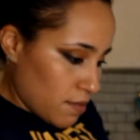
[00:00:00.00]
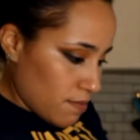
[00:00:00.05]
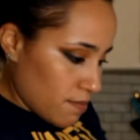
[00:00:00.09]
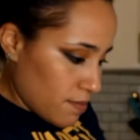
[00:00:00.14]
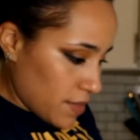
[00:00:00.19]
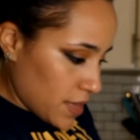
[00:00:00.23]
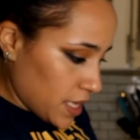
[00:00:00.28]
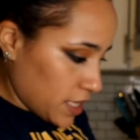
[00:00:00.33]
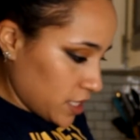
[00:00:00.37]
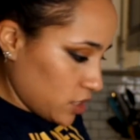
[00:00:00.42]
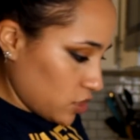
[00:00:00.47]

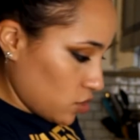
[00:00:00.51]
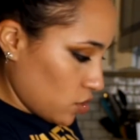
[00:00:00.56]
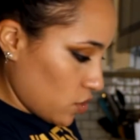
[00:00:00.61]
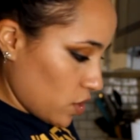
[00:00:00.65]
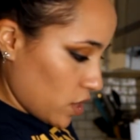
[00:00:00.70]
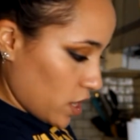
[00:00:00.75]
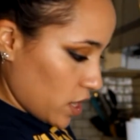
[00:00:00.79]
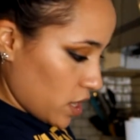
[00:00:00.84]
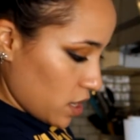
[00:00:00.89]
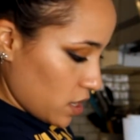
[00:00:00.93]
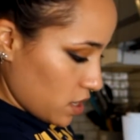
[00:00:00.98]
Make
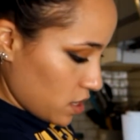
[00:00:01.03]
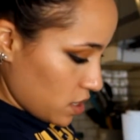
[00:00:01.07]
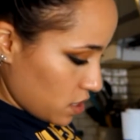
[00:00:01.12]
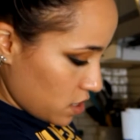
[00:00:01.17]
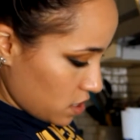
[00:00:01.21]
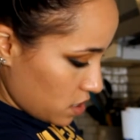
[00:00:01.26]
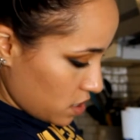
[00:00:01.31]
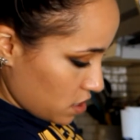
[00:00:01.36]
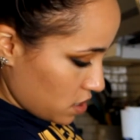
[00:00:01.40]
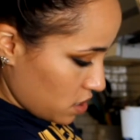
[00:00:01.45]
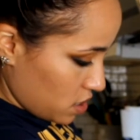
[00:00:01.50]
sure
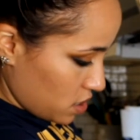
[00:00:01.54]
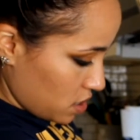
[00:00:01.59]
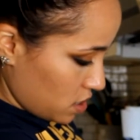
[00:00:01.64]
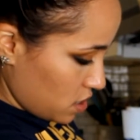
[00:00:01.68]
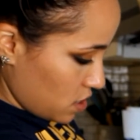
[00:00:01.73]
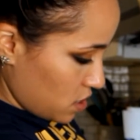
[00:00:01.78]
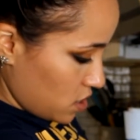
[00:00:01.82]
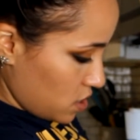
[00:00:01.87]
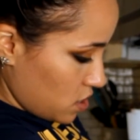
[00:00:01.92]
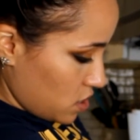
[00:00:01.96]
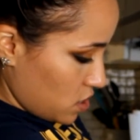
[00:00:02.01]

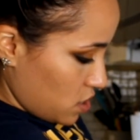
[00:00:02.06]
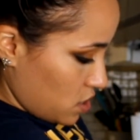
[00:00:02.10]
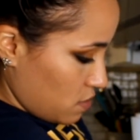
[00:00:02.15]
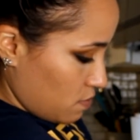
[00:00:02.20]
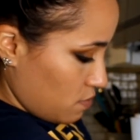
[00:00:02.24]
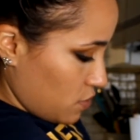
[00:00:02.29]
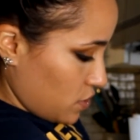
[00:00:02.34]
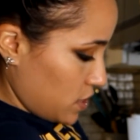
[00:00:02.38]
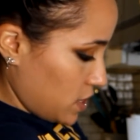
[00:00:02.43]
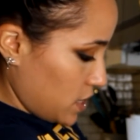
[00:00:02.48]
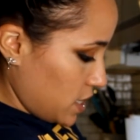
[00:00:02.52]

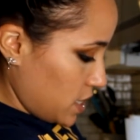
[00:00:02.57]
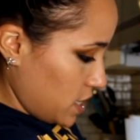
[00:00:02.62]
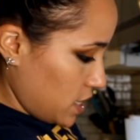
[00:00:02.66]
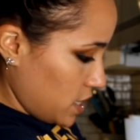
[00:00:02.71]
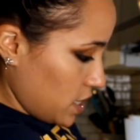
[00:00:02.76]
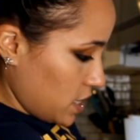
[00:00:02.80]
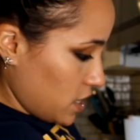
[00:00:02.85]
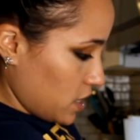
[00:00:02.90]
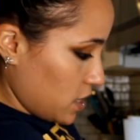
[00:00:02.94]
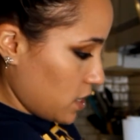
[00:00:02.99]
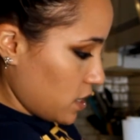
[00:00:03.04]
putting it in
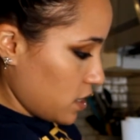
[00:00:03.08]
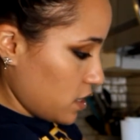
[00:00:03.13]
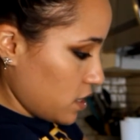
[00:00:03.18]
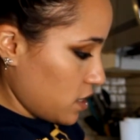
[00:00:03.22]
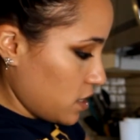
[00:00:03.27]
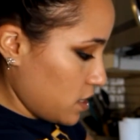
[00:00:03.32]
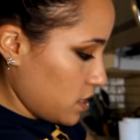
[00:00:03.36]
here.